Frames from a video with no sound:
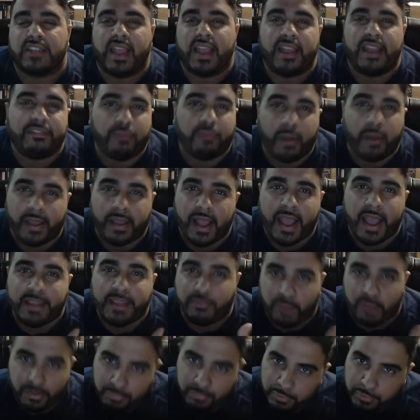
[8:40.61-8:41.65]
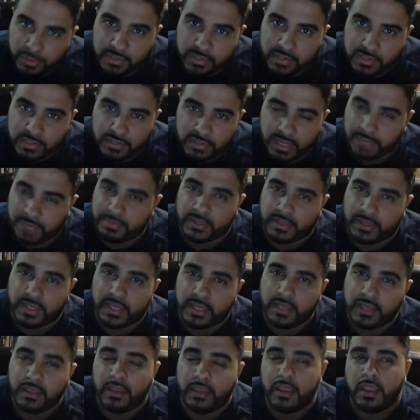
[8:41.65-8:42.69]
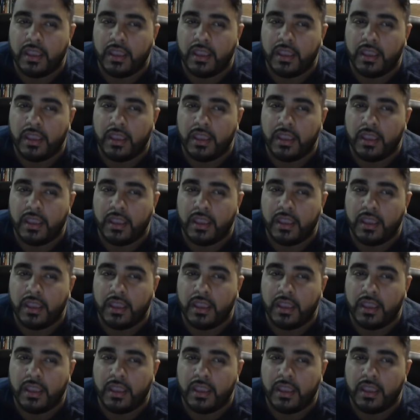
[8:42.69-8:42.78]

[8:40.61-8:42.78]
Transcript: a FYI reference type thing,